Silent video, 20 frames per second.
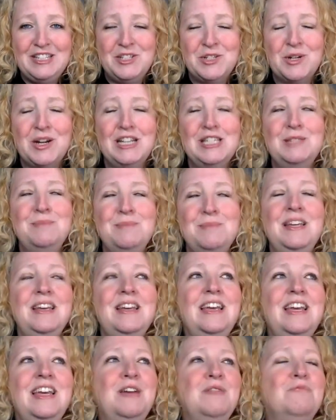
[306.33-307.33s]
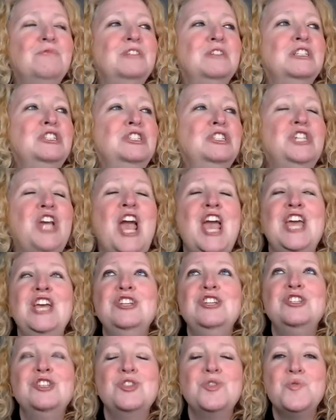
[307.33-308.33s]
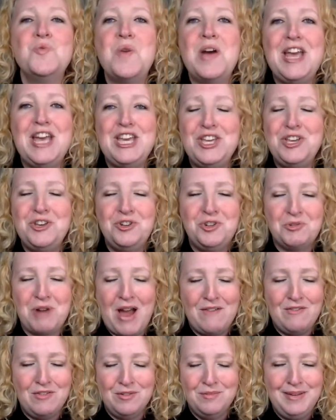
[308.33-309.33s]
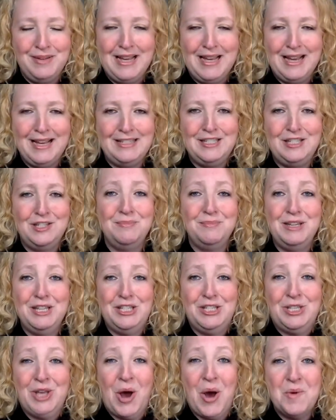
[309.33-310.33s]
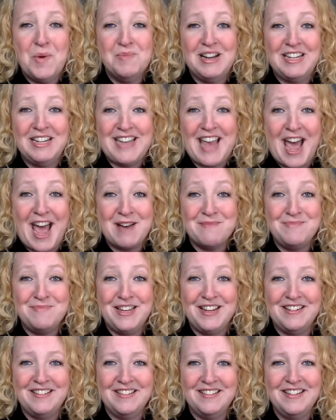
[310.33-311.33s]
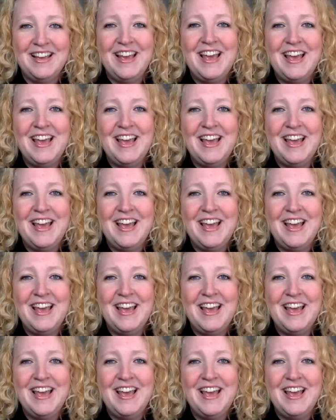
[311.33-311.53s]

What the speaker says: Trust me, it will change the way you travel because you'll be so much happier.